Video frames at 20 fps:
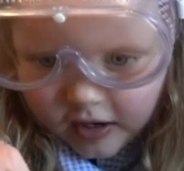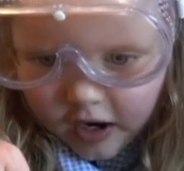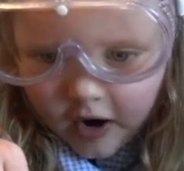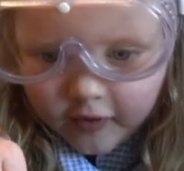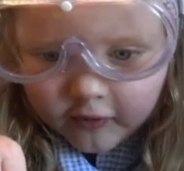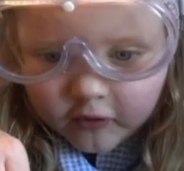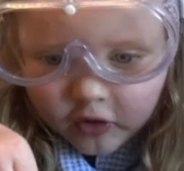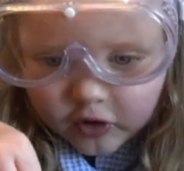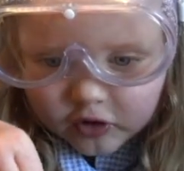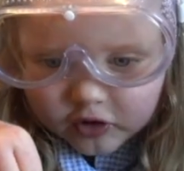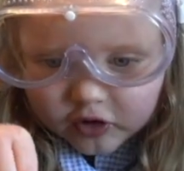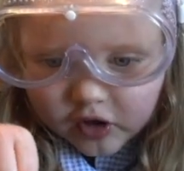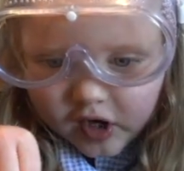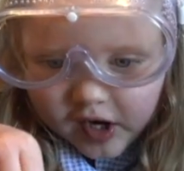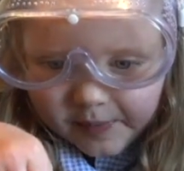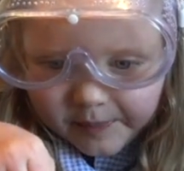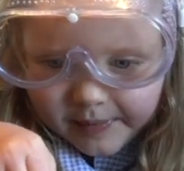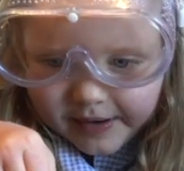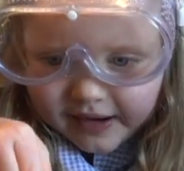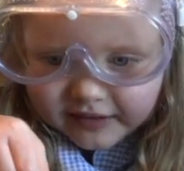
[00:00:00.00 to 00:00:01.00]
I've got a
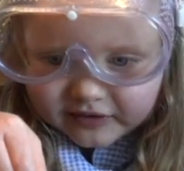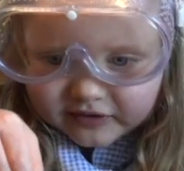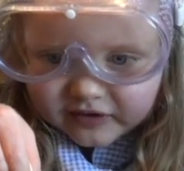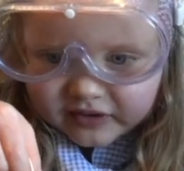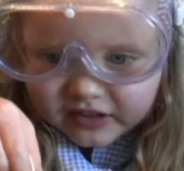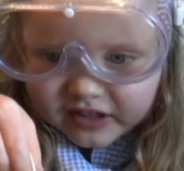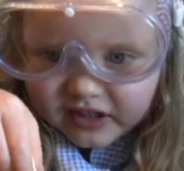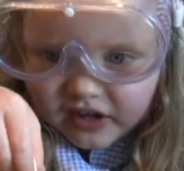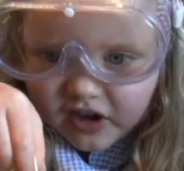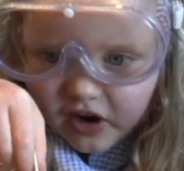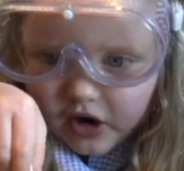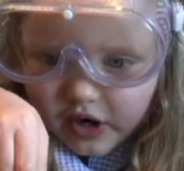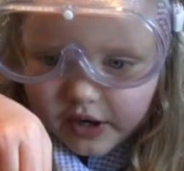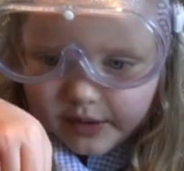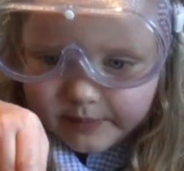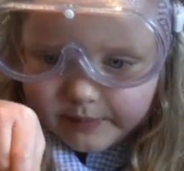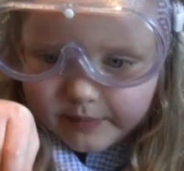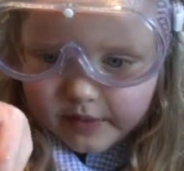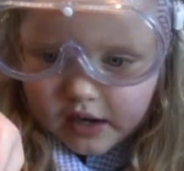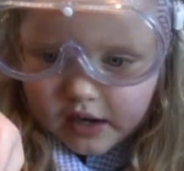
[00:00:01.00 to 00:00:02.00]
song about slime.